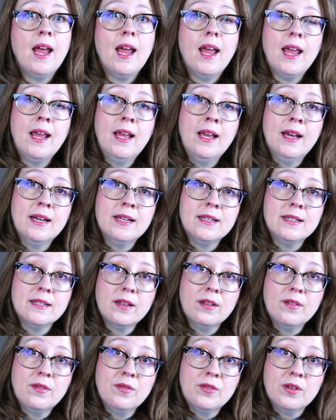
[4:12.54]
And
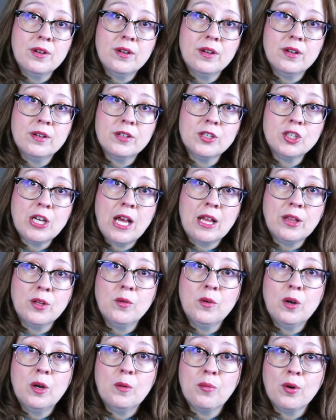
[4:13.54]
the
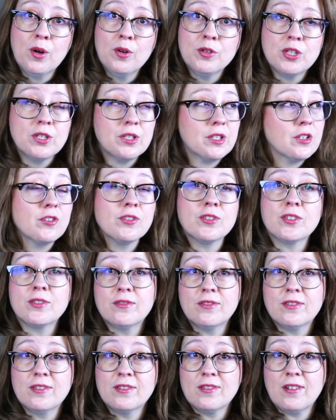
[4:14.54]
shallow approaches, there's
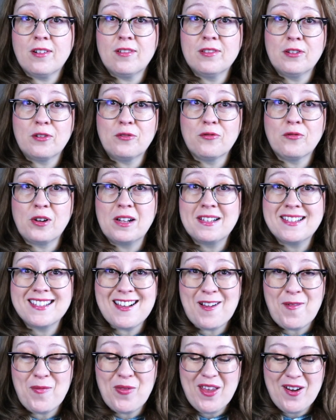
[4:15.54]
there are little friends
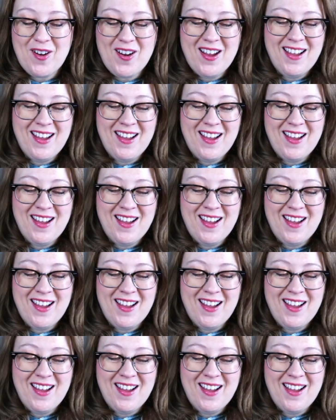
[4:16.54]
out there,